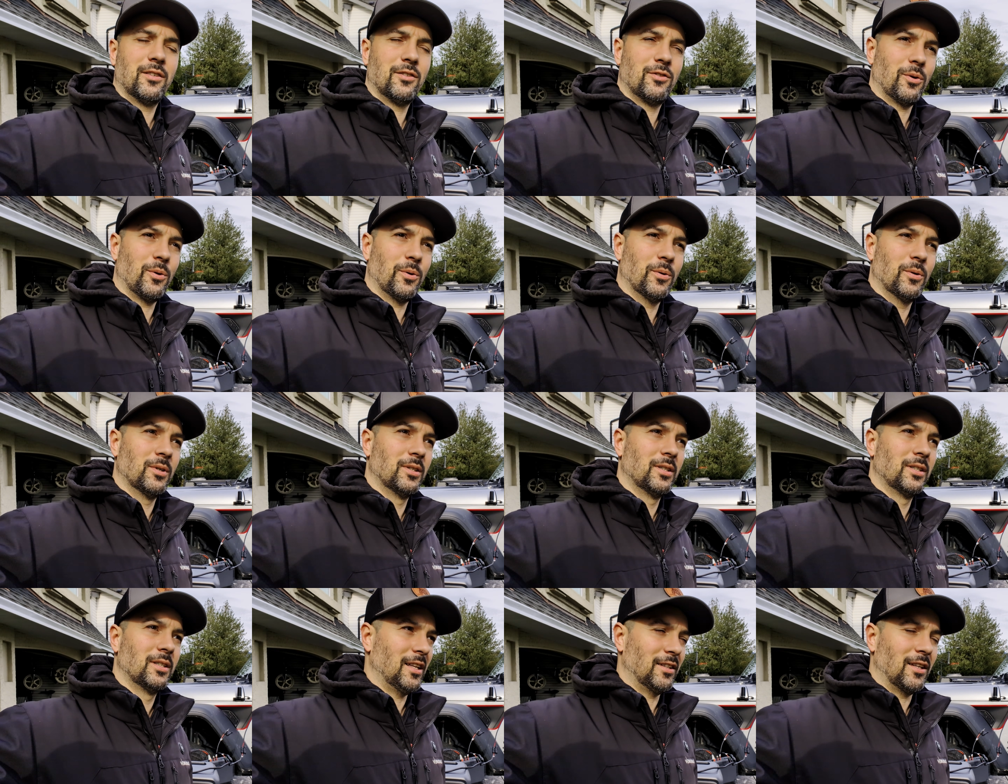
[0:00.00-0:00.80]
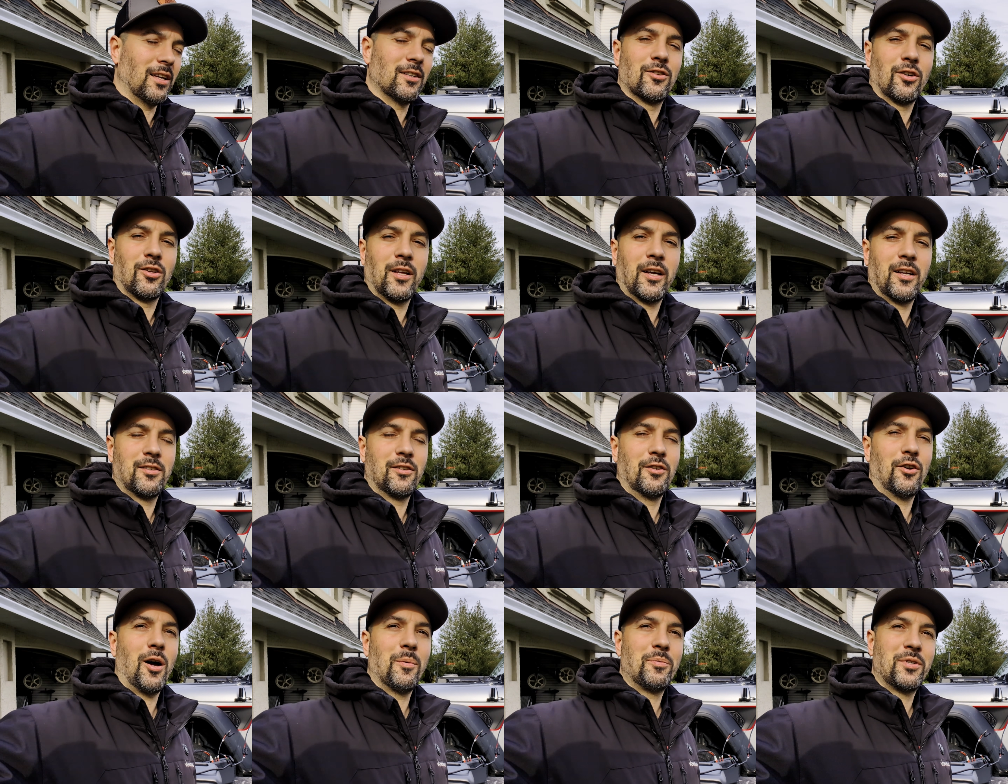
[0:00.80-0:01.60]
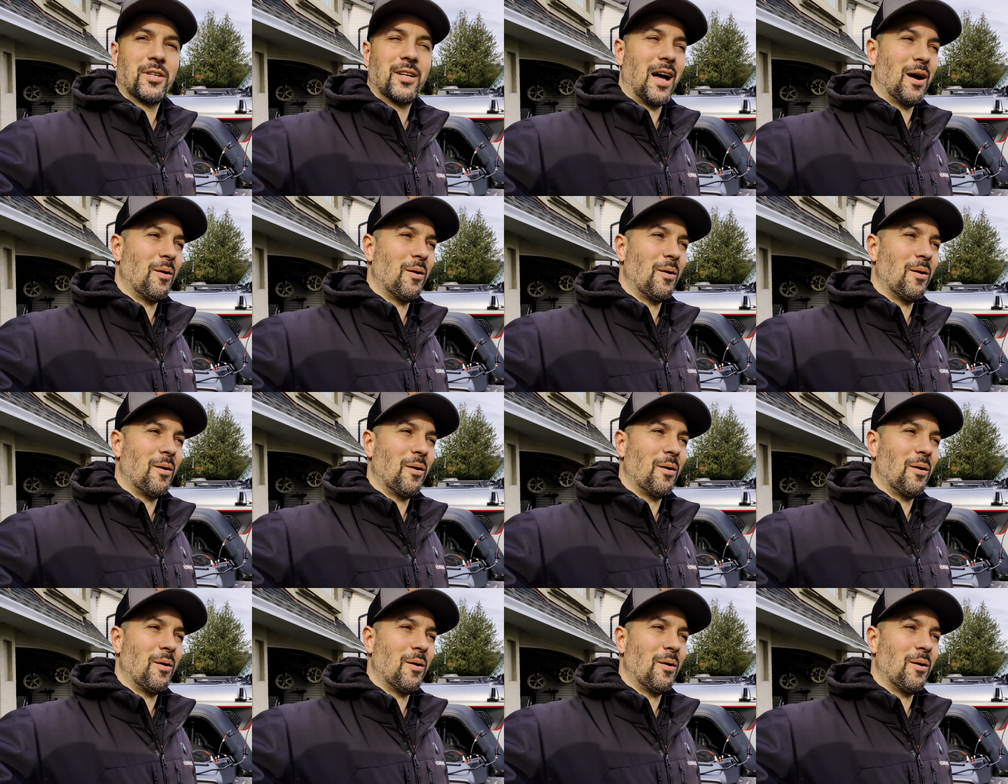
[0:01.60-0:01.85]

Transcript: So that does look like it's an option.